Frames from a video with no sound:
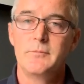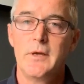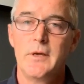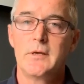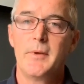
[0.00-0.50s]

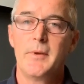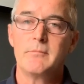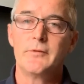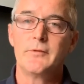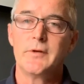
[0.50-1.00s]
be it a big
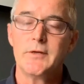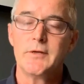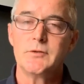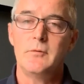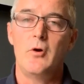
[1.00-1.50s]

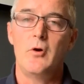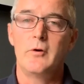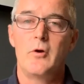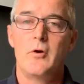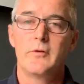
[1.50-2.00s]
multinational
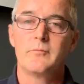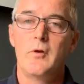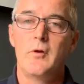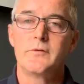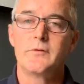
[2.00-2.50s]
or the
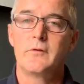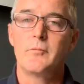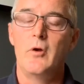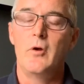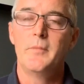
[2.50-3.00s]
smallest of the
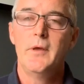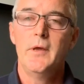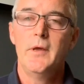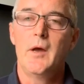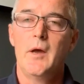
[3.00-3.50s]
small.
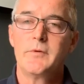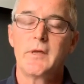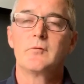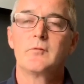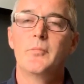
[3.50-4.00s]
And we think
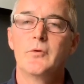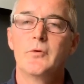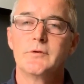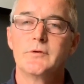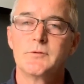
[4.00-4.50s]
that's important.